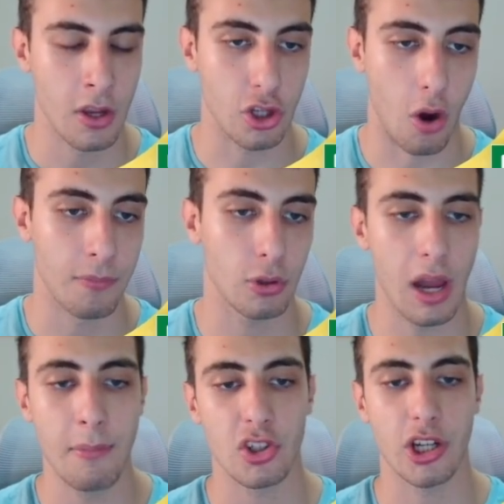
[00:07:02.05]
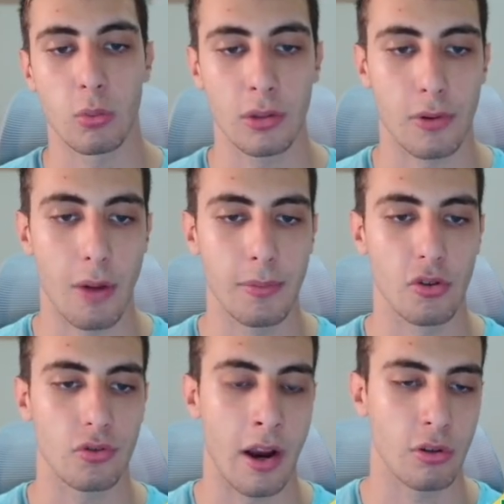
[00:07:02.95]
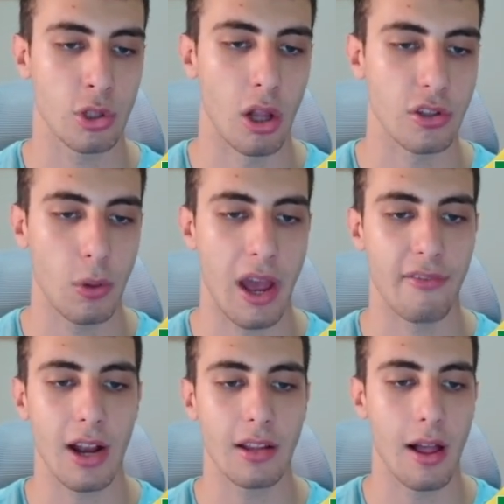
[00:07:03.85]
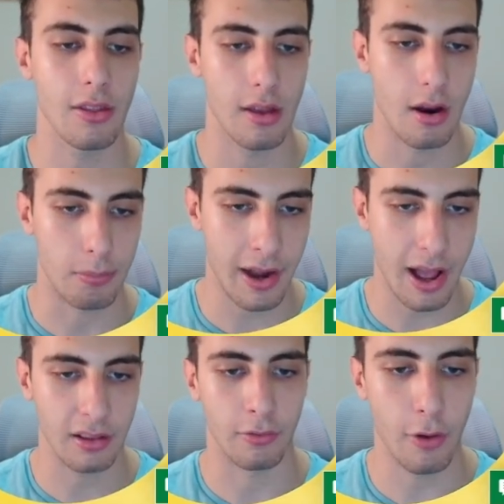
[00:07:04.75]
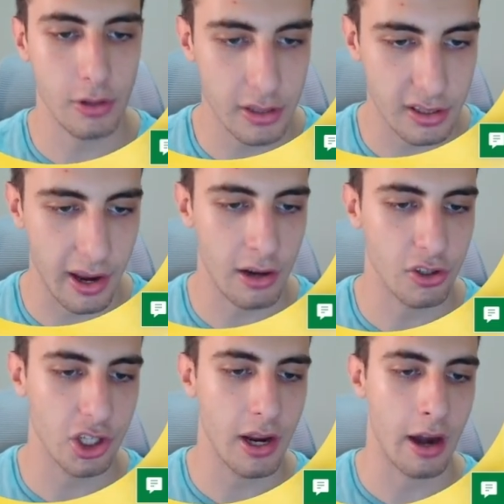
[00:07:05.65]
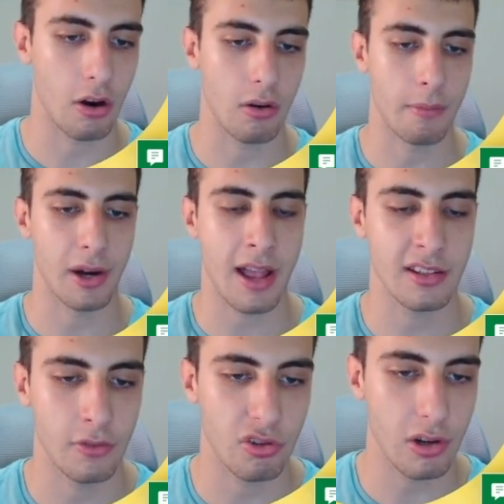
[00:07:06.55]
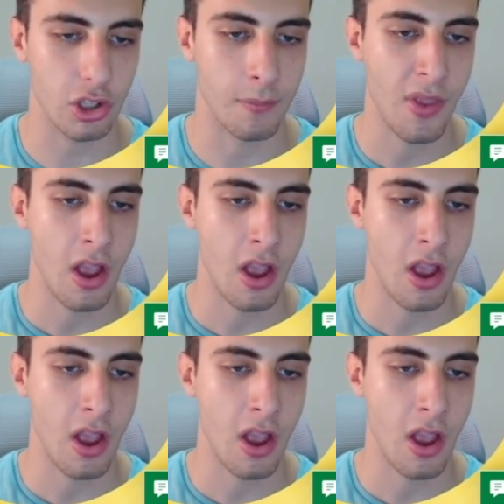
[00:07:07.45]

So to claim, what problem you're trying to solve. So we have gut health, brain health and focus, energy, and comprehensive nutrition.